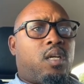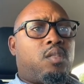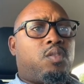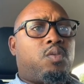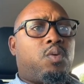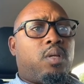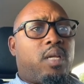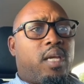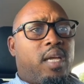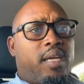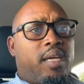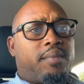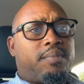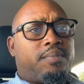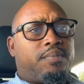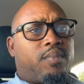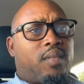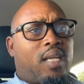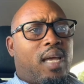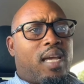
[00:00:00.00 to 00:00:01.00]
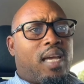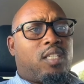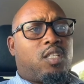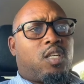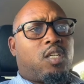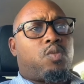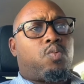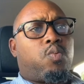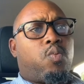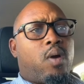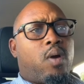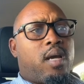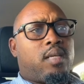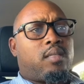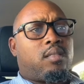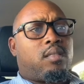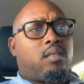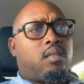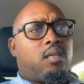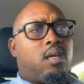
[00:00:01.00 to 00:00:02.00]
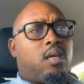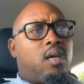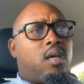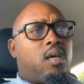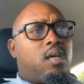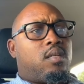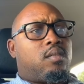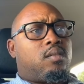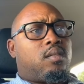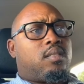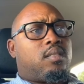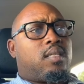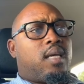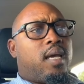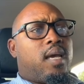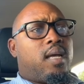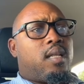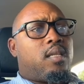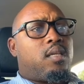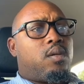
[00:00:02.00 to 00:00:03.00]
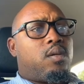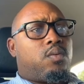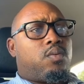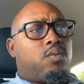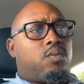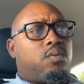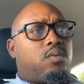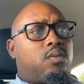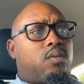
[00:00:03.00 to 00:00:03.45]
Today, I just want to tell you